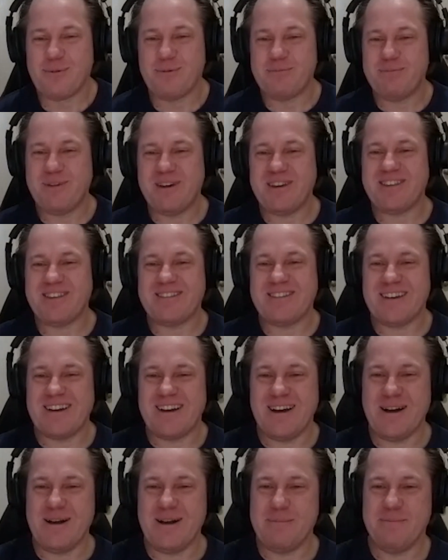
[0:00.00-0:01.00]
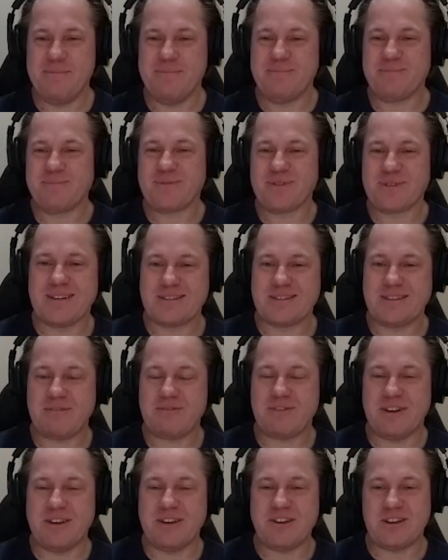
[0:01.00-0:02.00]
best
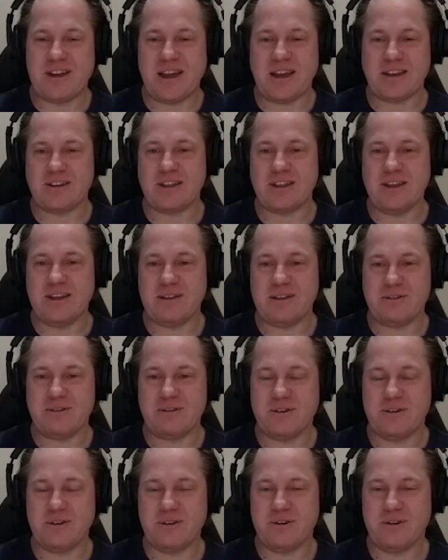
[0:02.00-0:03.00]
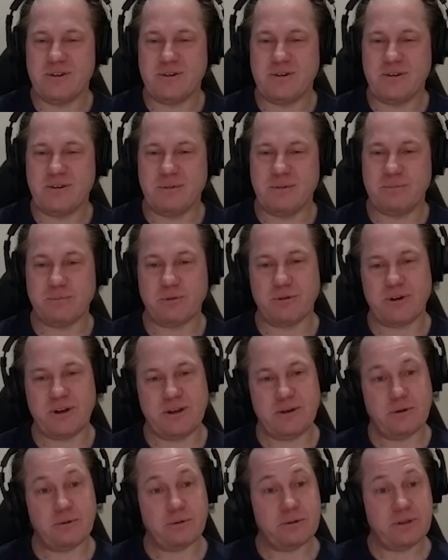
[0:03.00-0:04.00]
definition, actually, because you brought
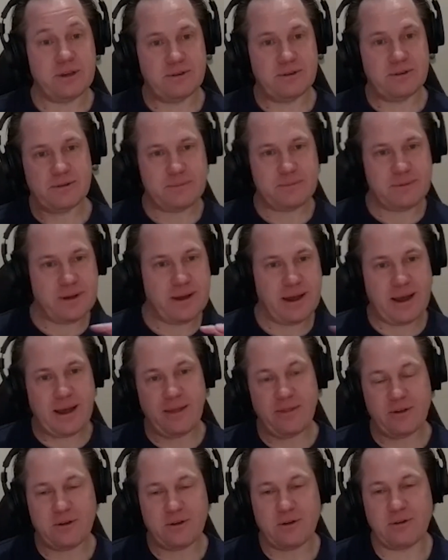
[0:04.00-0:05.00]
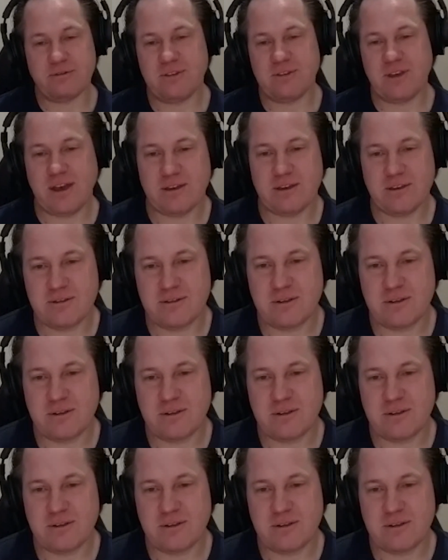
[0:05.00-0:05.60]
in all this other context.